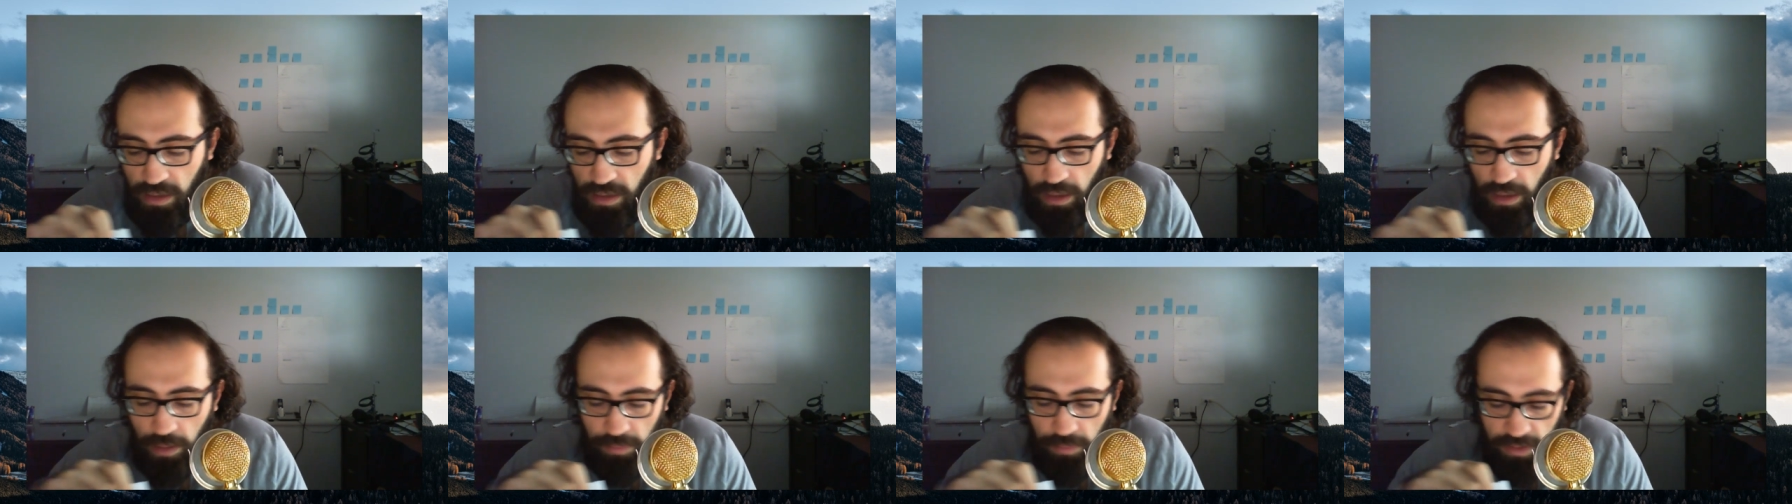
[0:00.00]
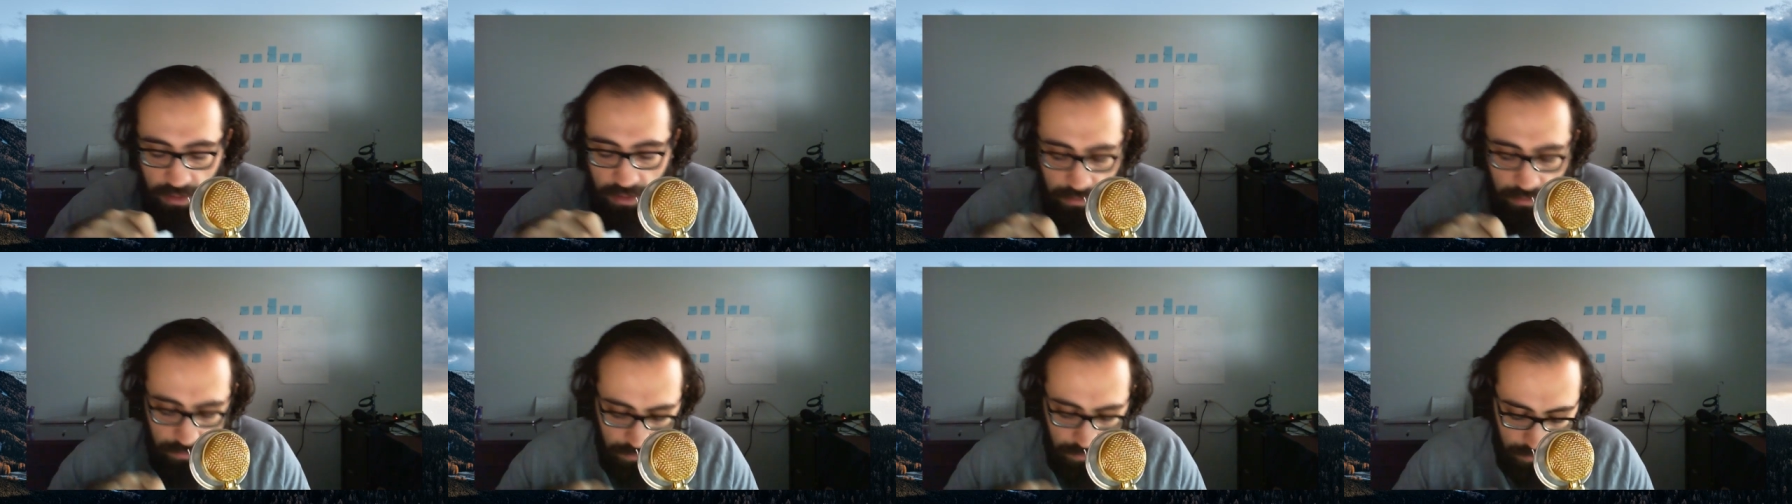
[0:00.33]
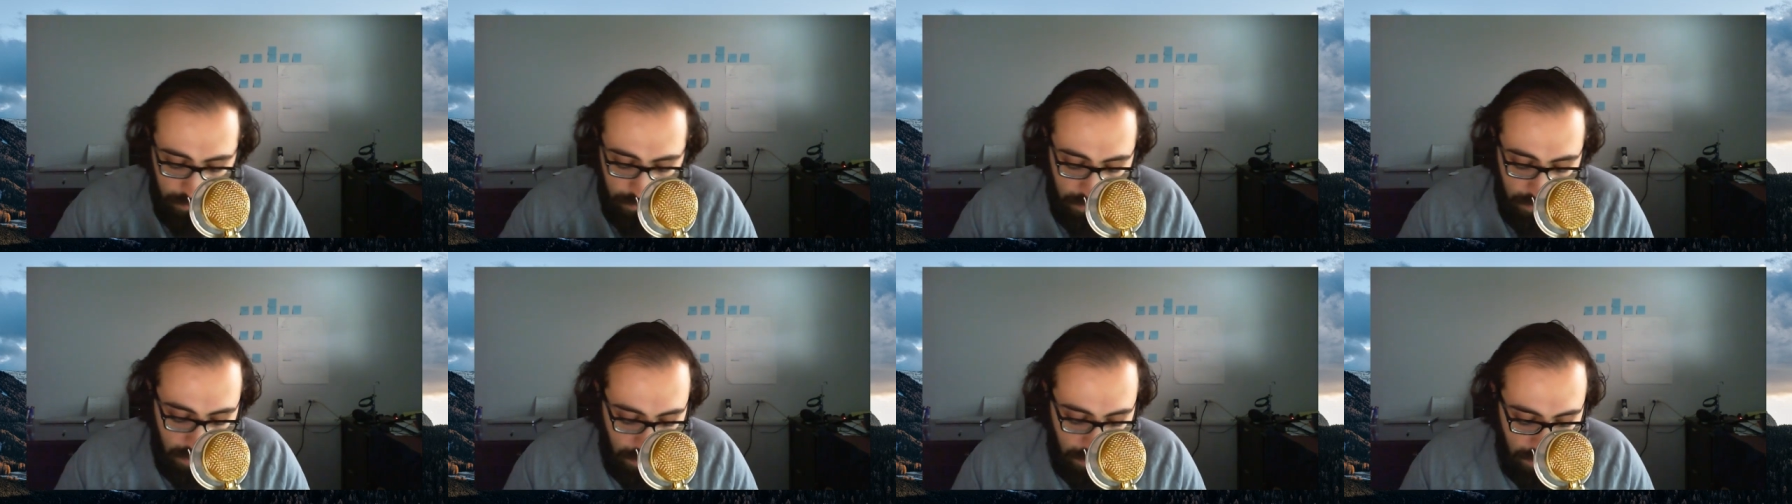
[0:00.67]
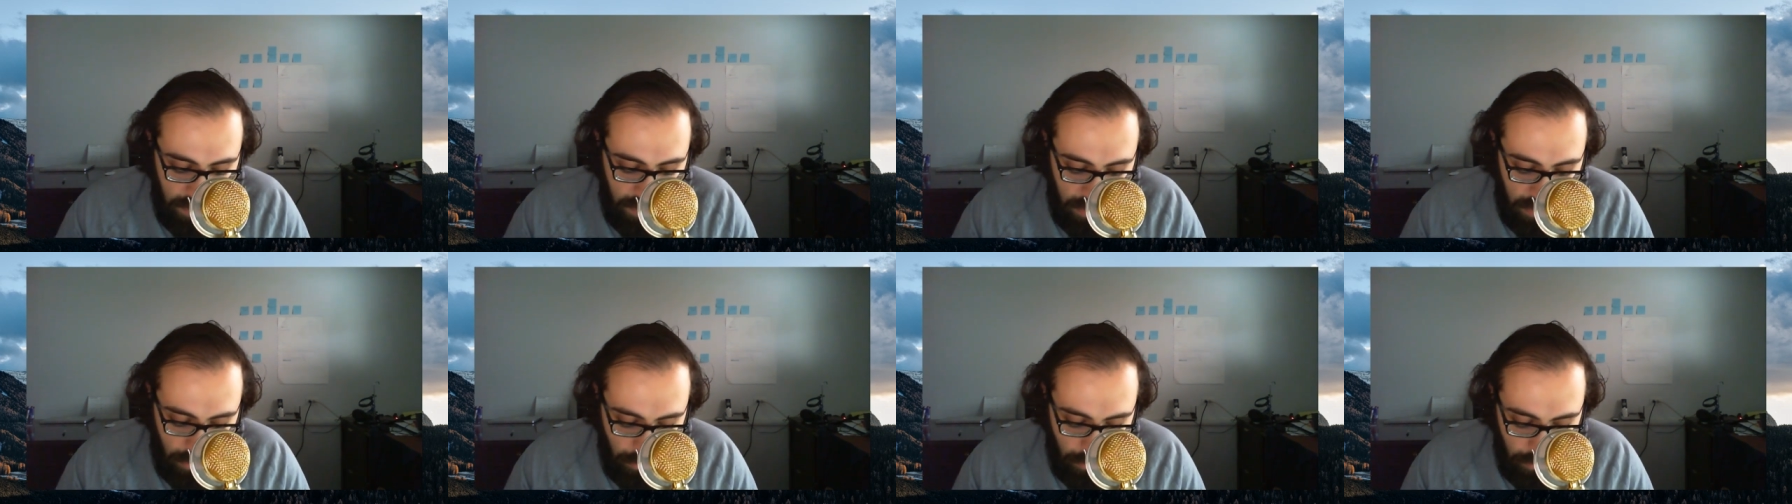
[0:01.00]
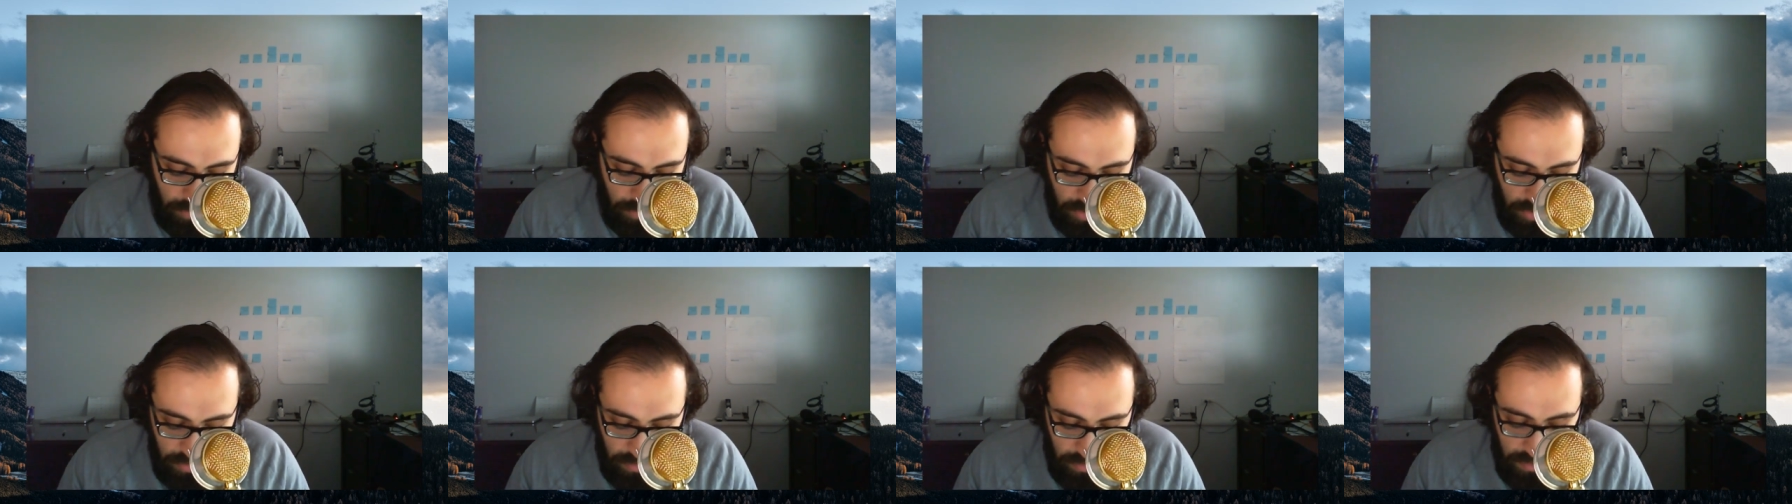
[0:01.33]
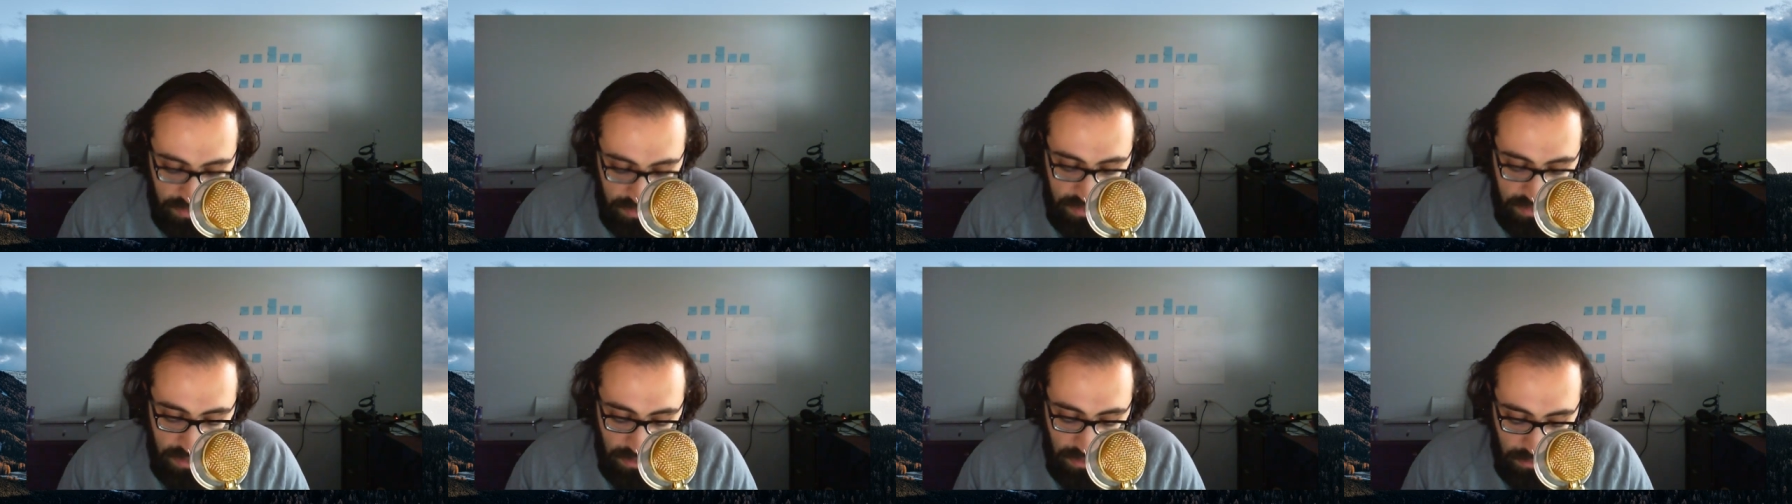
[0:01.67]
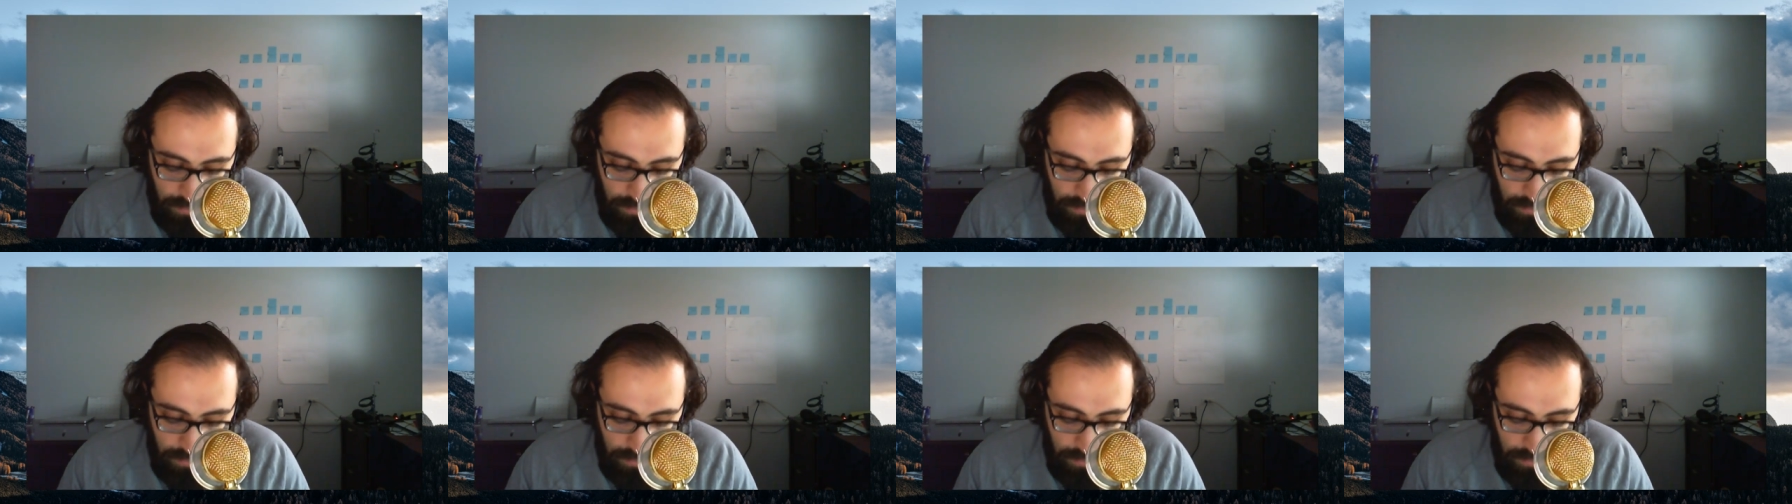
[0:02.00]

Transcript: I mean, let me know what you guys think.